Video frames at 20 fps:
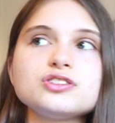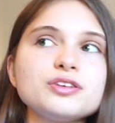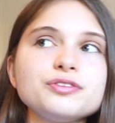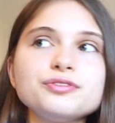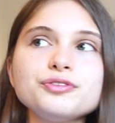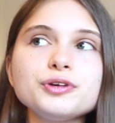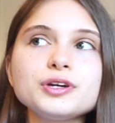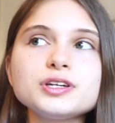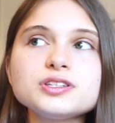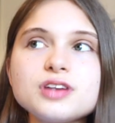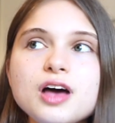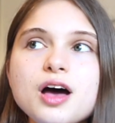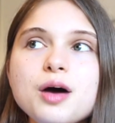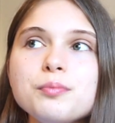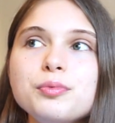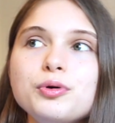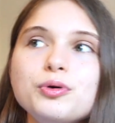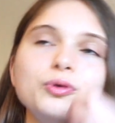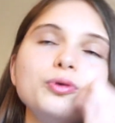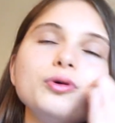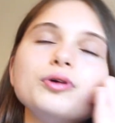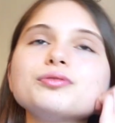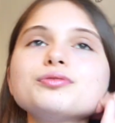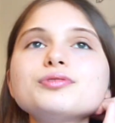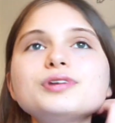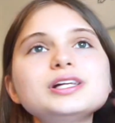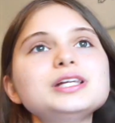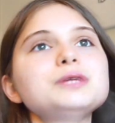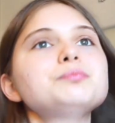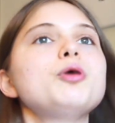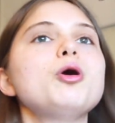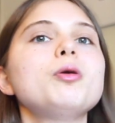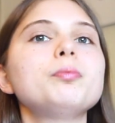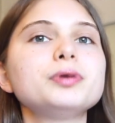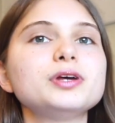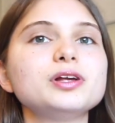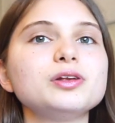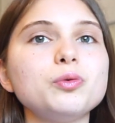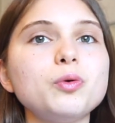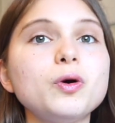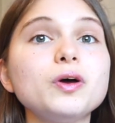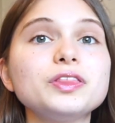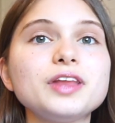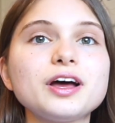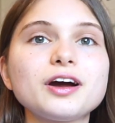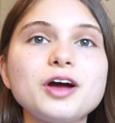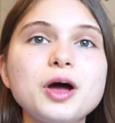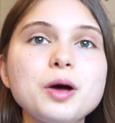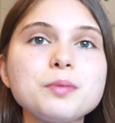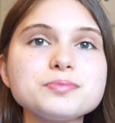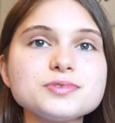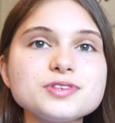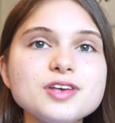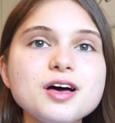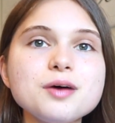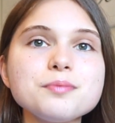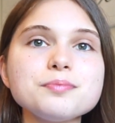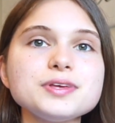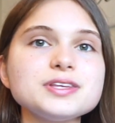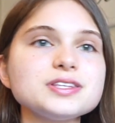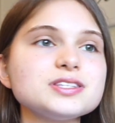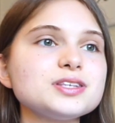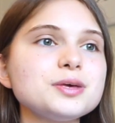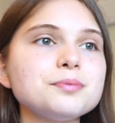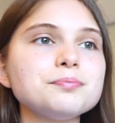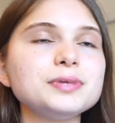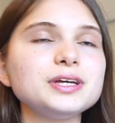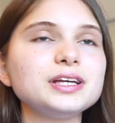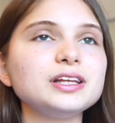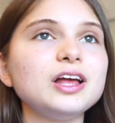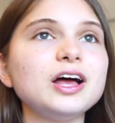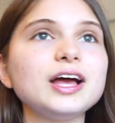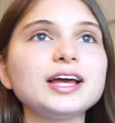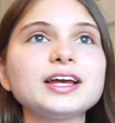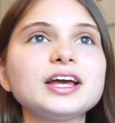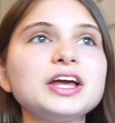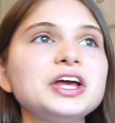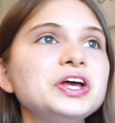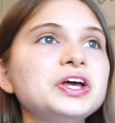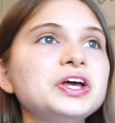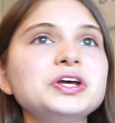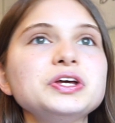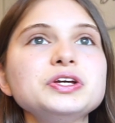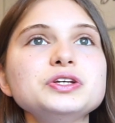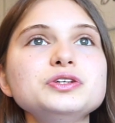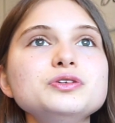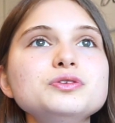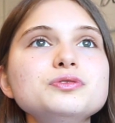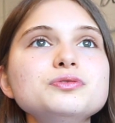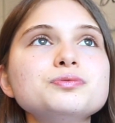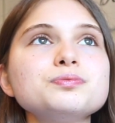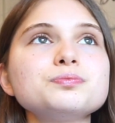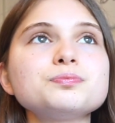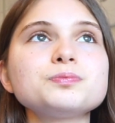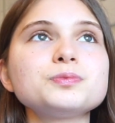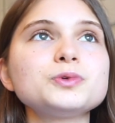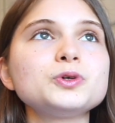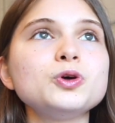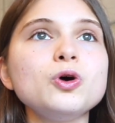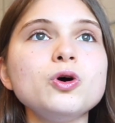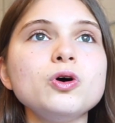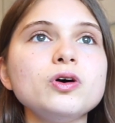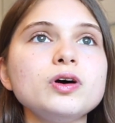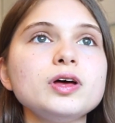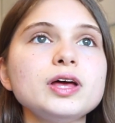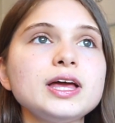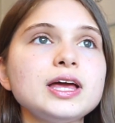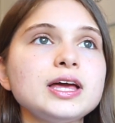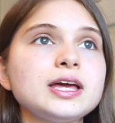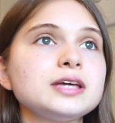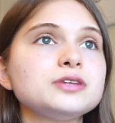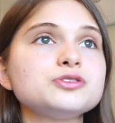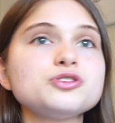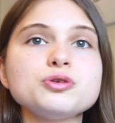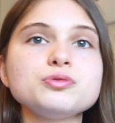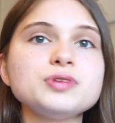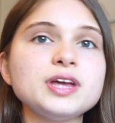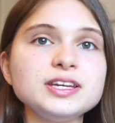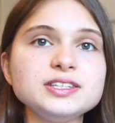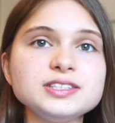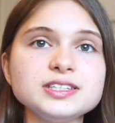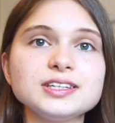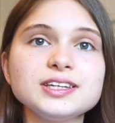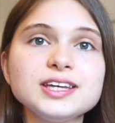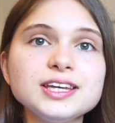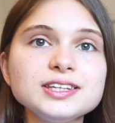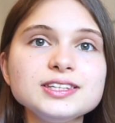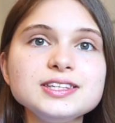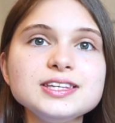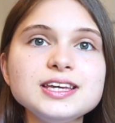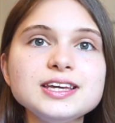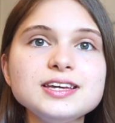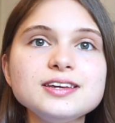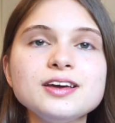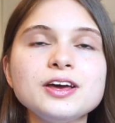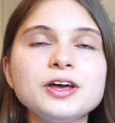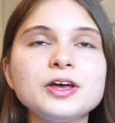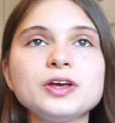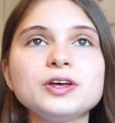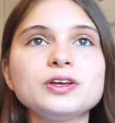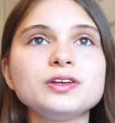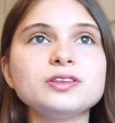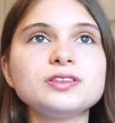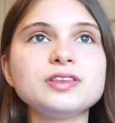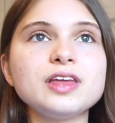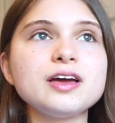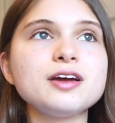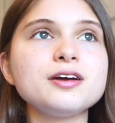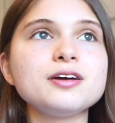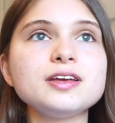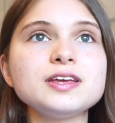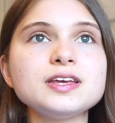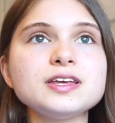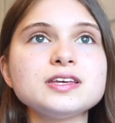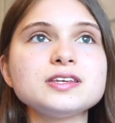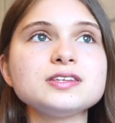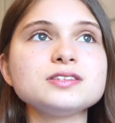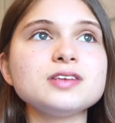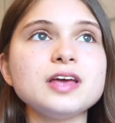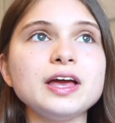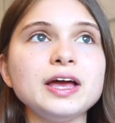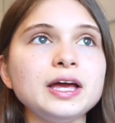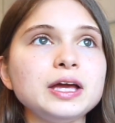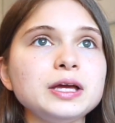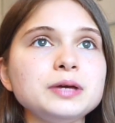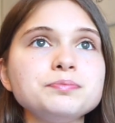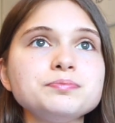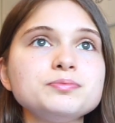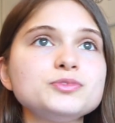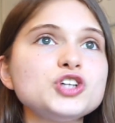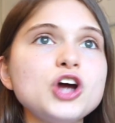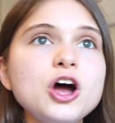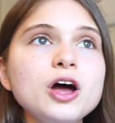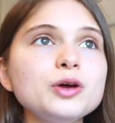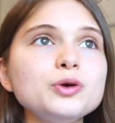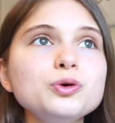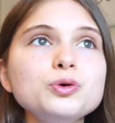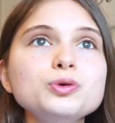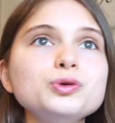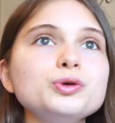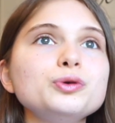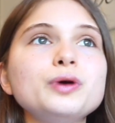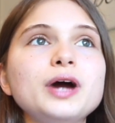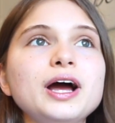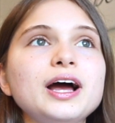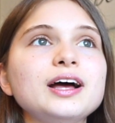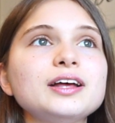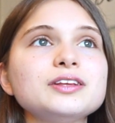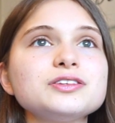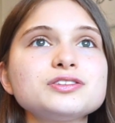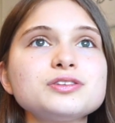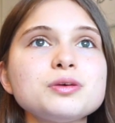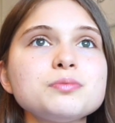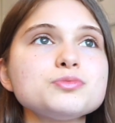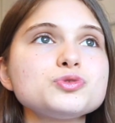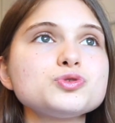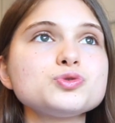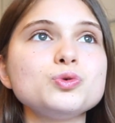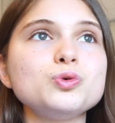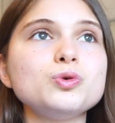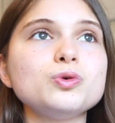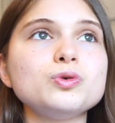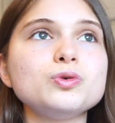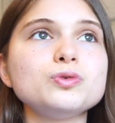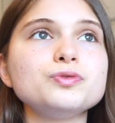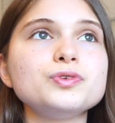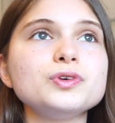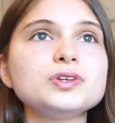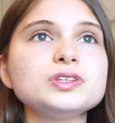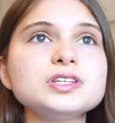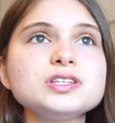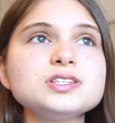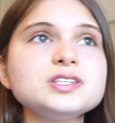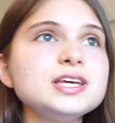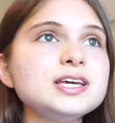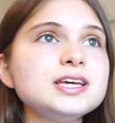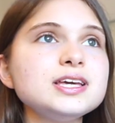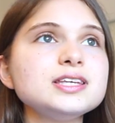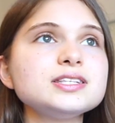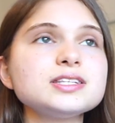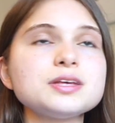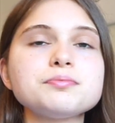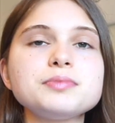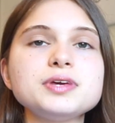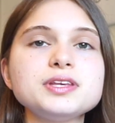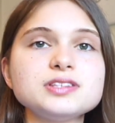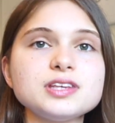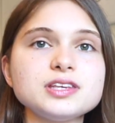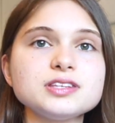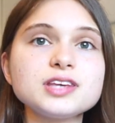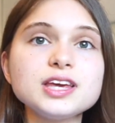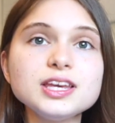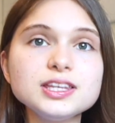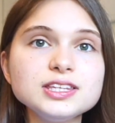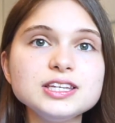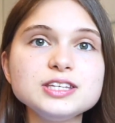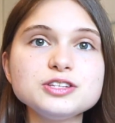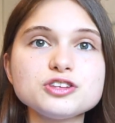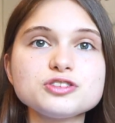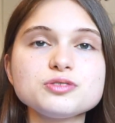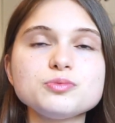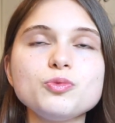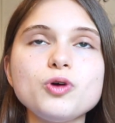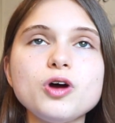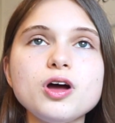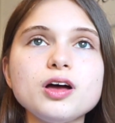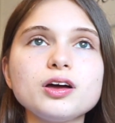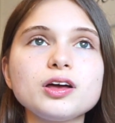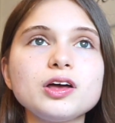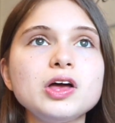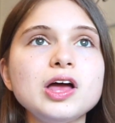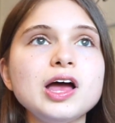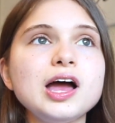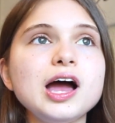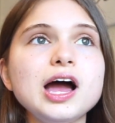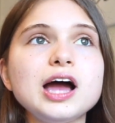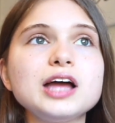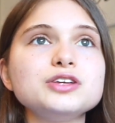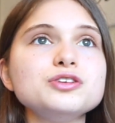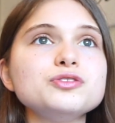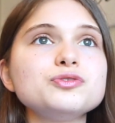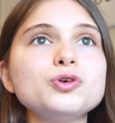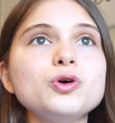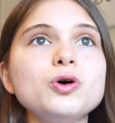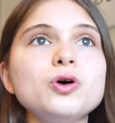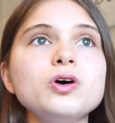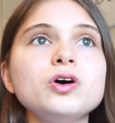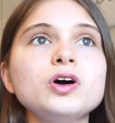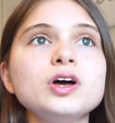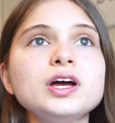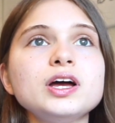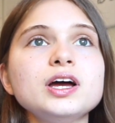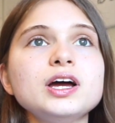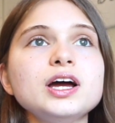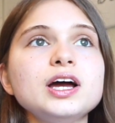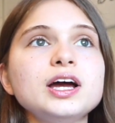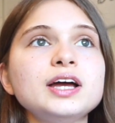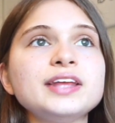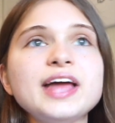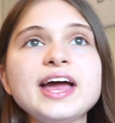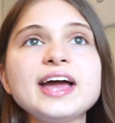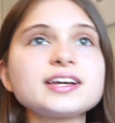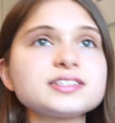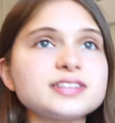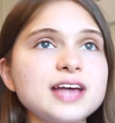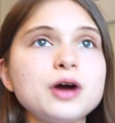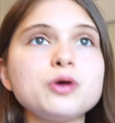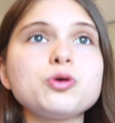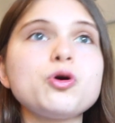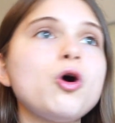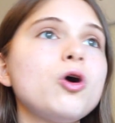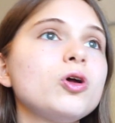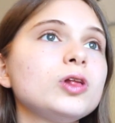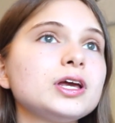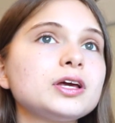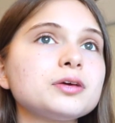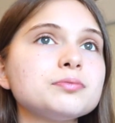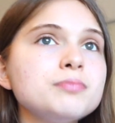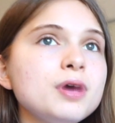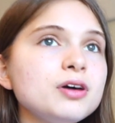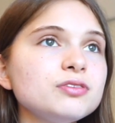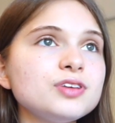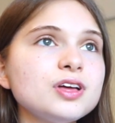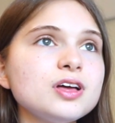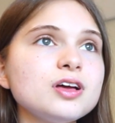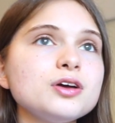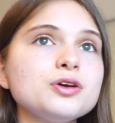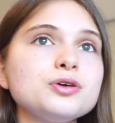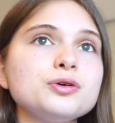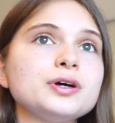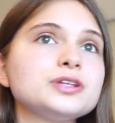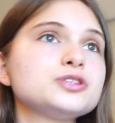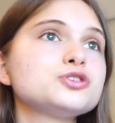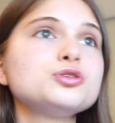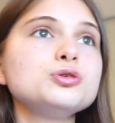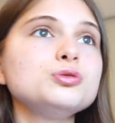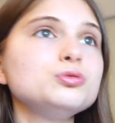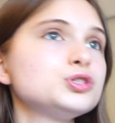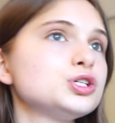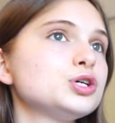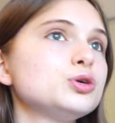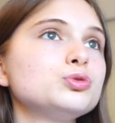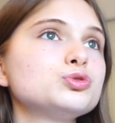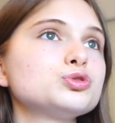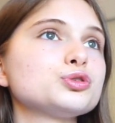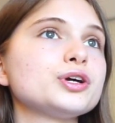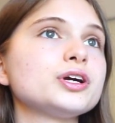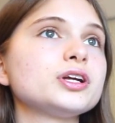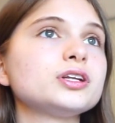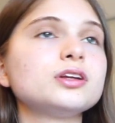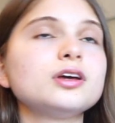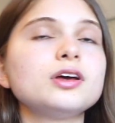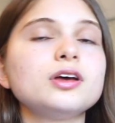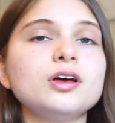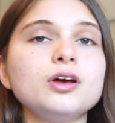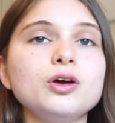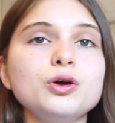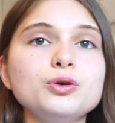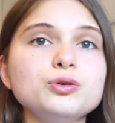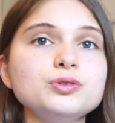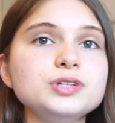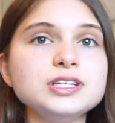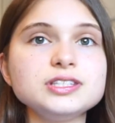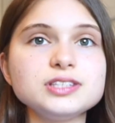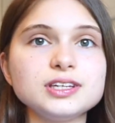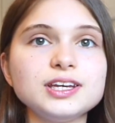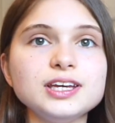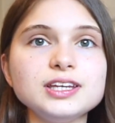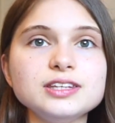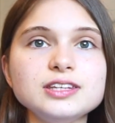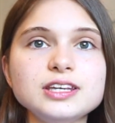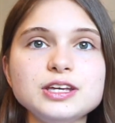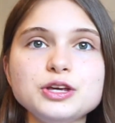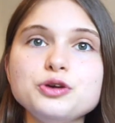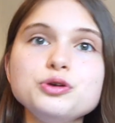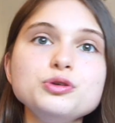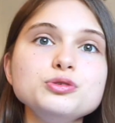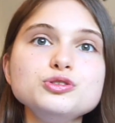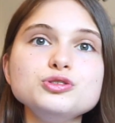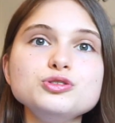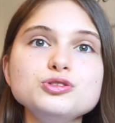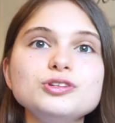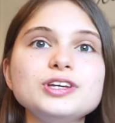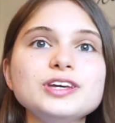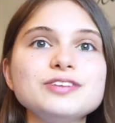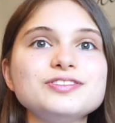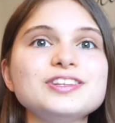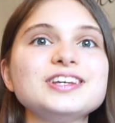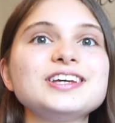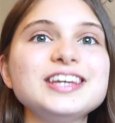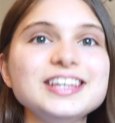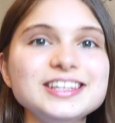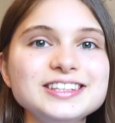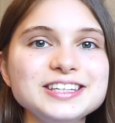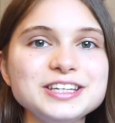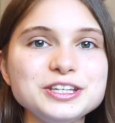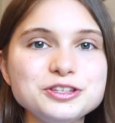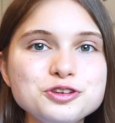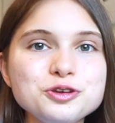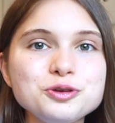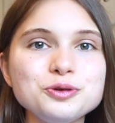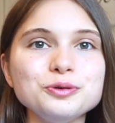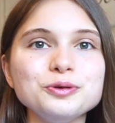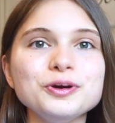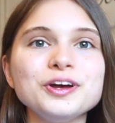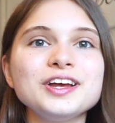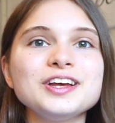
So for example, a really popular one that comes up is something like, you've got a donated kidney, there is a child who has some sort of disease that means that his kidney doesn't work, and you've got an ex-alcoholic mother who has 2 children who needs a kidney. Who do you give the kidney to?